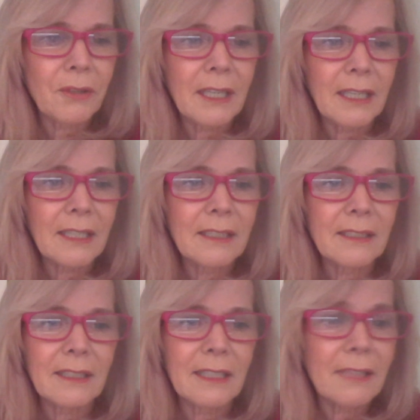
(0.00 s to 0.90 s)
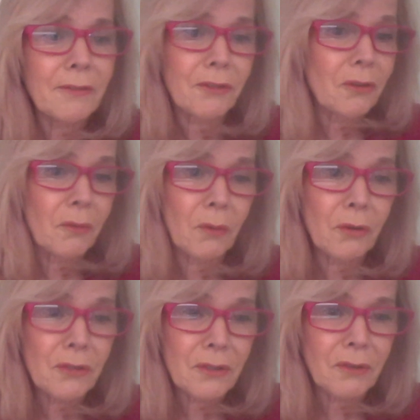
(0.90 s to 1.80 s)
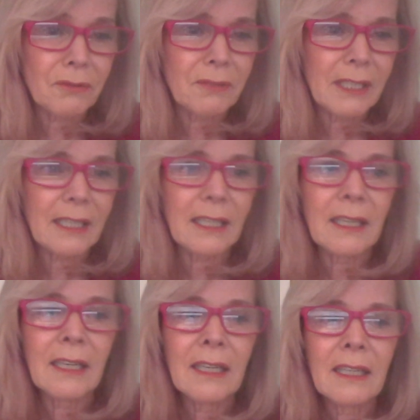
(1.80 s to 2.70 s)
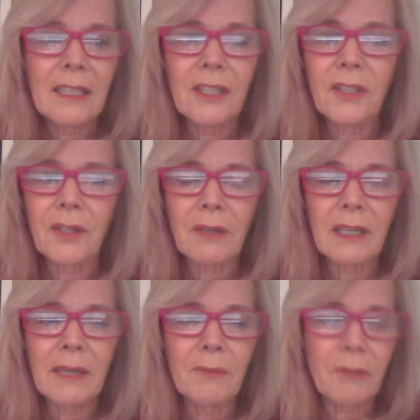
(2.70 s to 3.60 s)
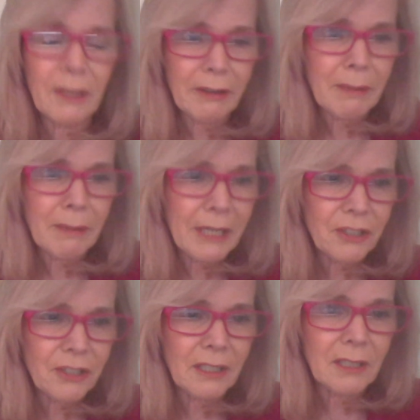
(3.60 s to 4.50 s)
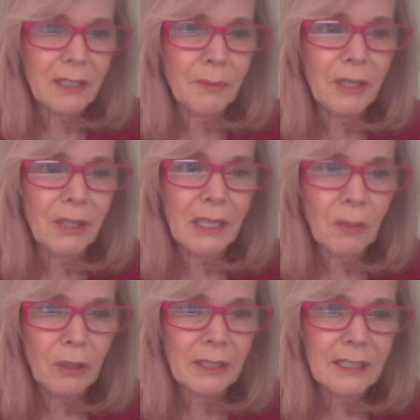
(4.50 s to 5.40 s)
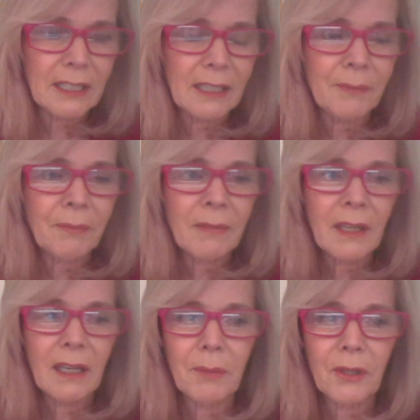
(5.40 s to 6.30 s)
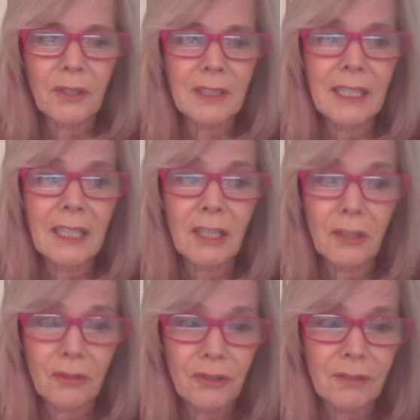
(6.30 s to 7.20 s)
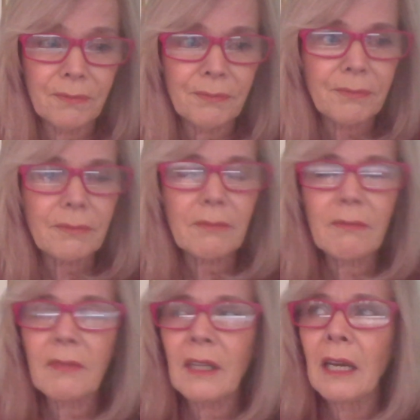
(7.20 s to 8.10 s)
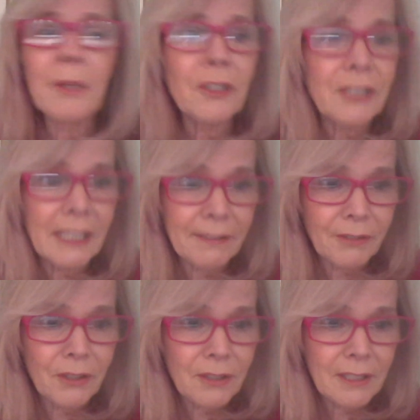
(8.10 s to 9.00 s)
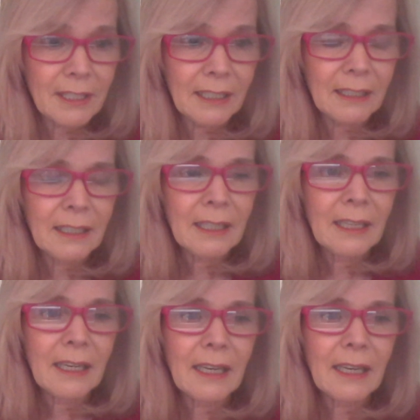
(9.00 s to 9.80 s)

in Northern Ireland and lived through a war zone, really, I'm very passionate about equality, about inclusion, about diversity.